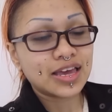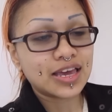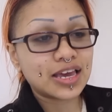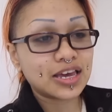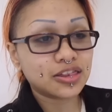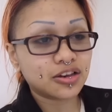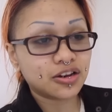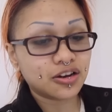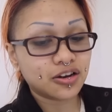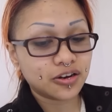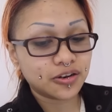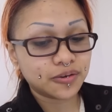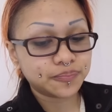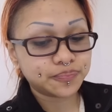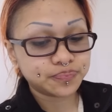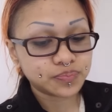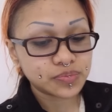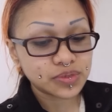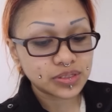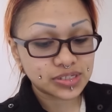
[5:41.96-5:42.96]

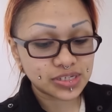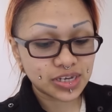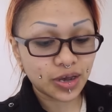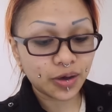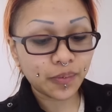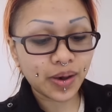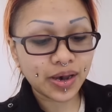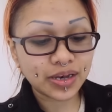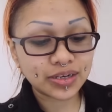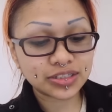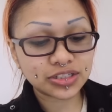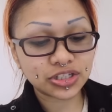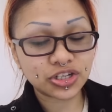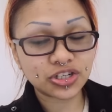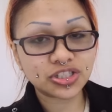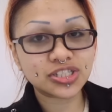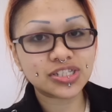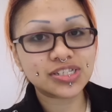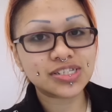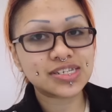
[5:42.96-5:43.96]
either DIY
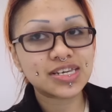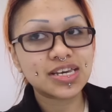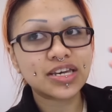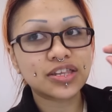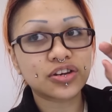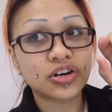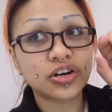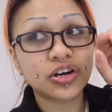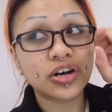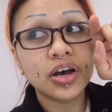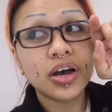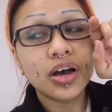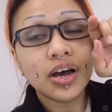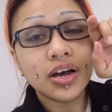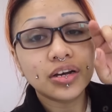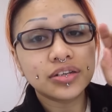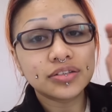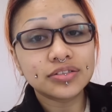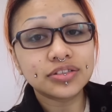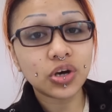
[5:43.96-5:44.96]
detergents either
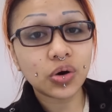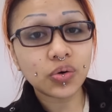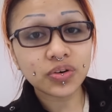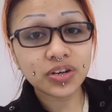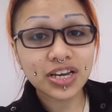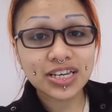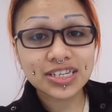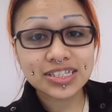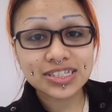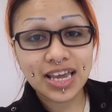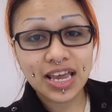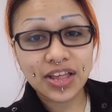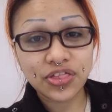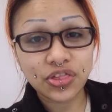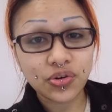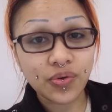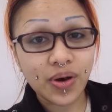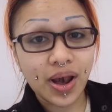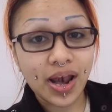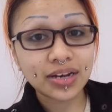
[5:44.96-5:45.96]
don't
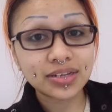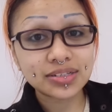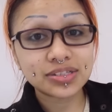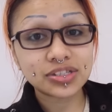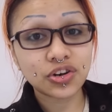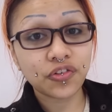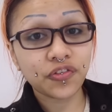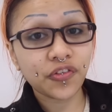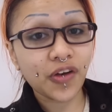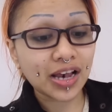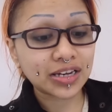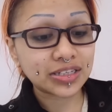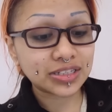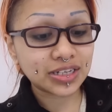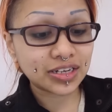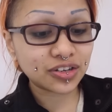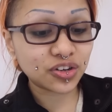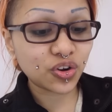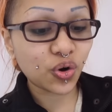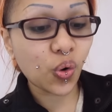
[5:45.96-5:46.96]
contain the right
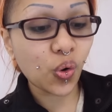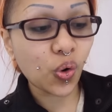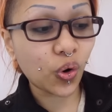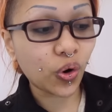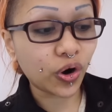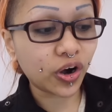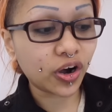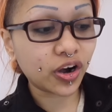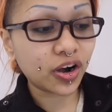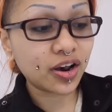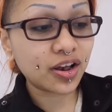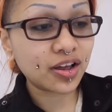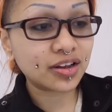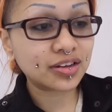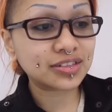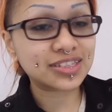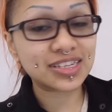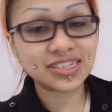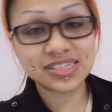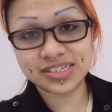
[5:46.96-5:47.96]
surfactant or
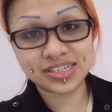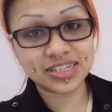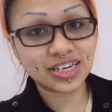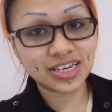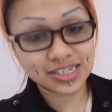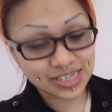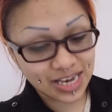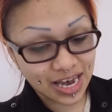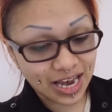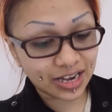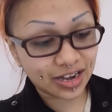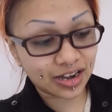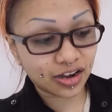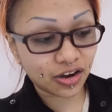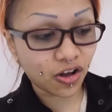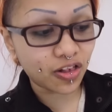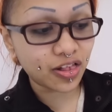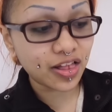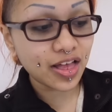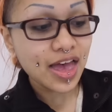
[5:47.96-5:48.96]
doesn't contain it
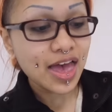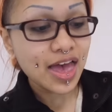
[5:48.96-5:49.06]
at all.